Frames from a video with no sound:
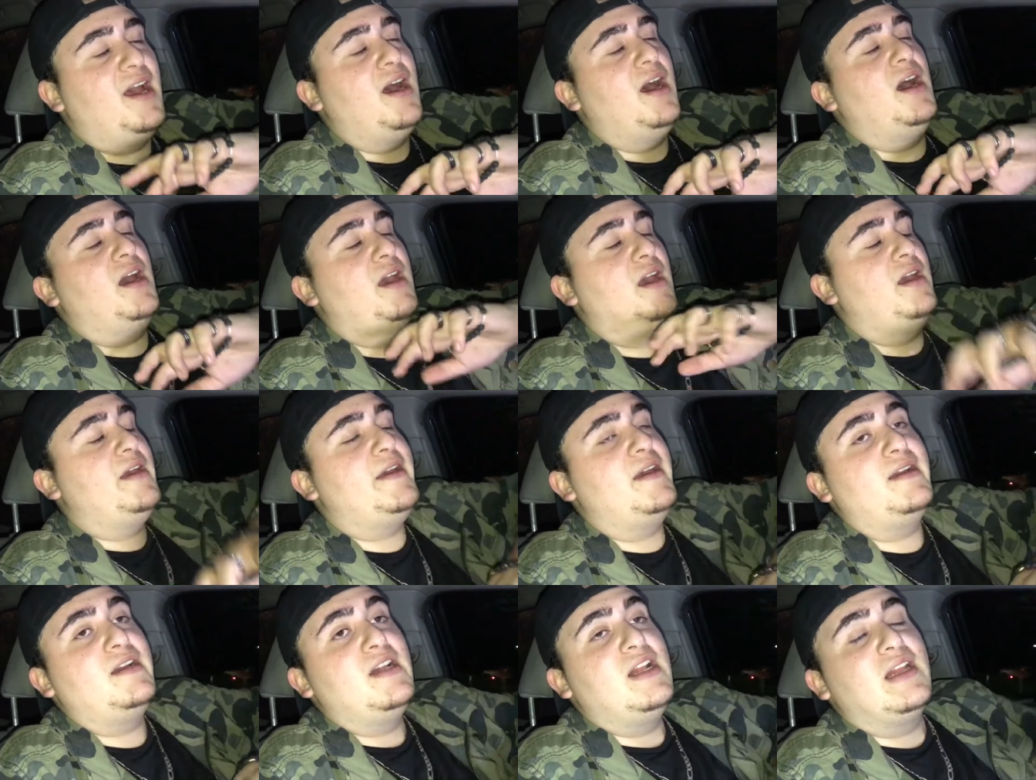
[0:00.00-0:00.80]
I,
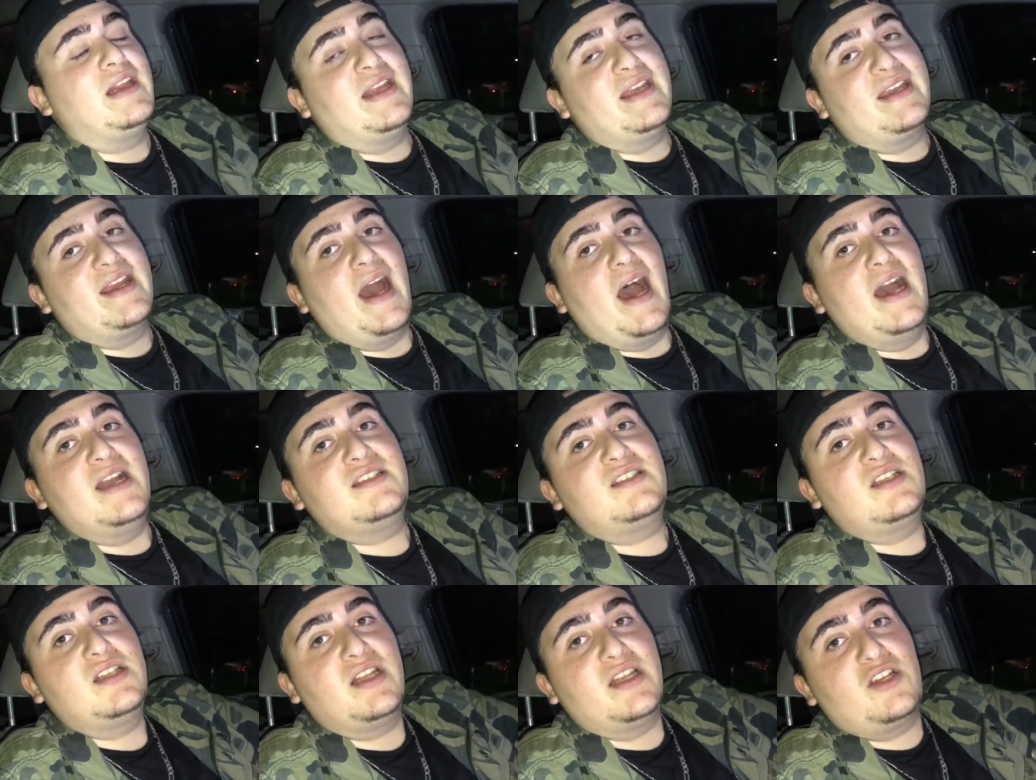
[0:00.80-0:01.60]
like
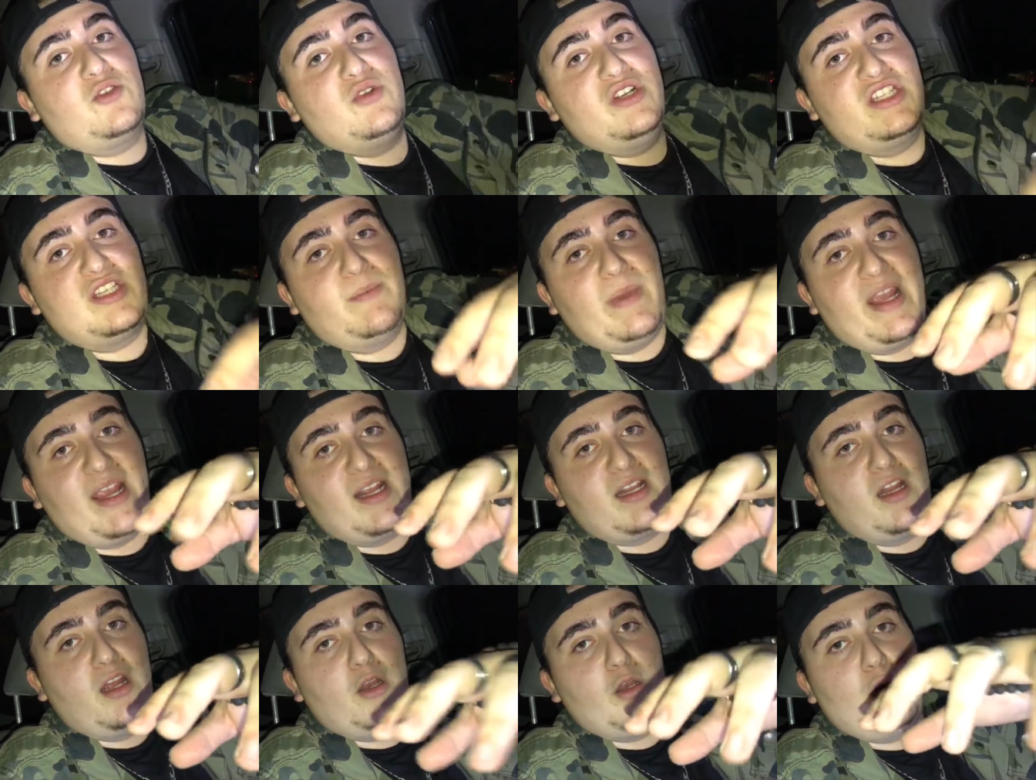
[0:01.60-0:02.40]
guys, like you want to see my
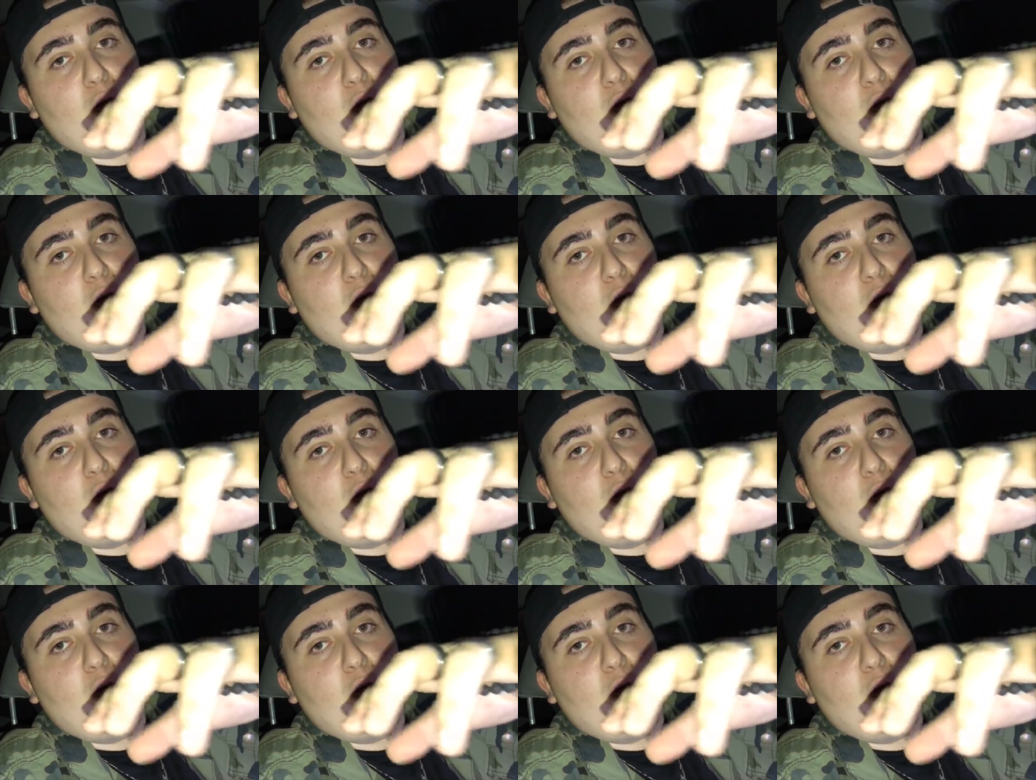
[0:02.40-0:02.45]
hand?